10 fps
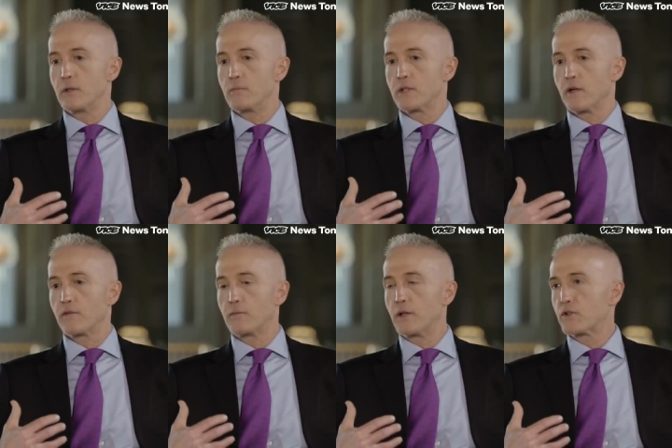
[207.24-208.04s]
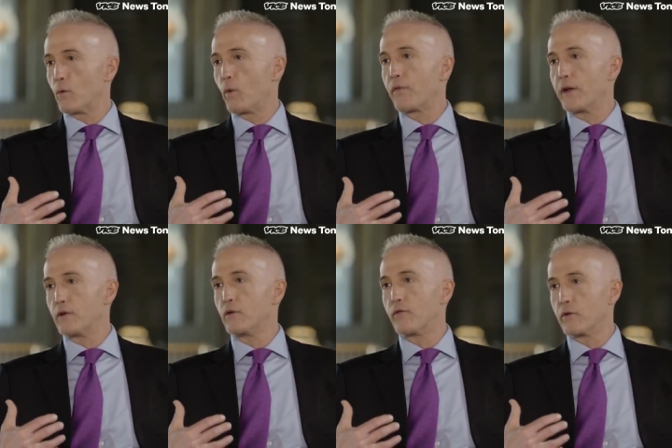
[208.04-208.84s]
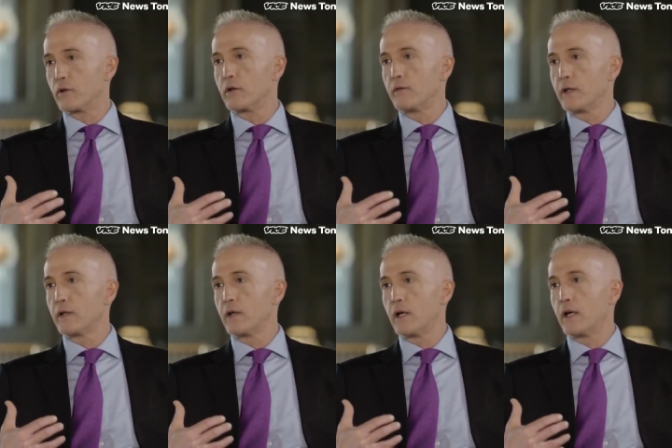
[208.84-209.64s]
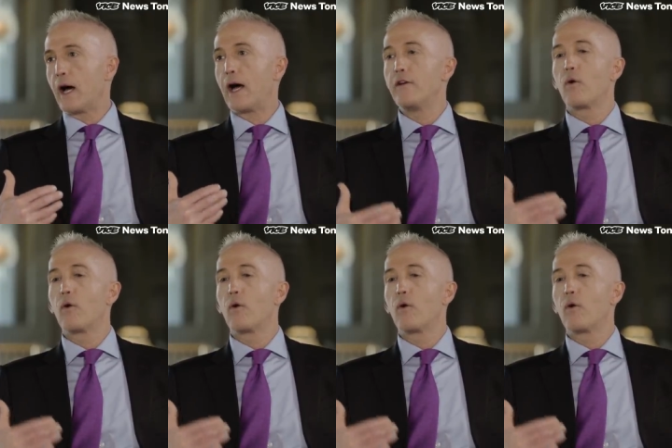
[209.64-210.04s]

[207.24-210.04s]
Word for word: themselves based on what they do for a living, I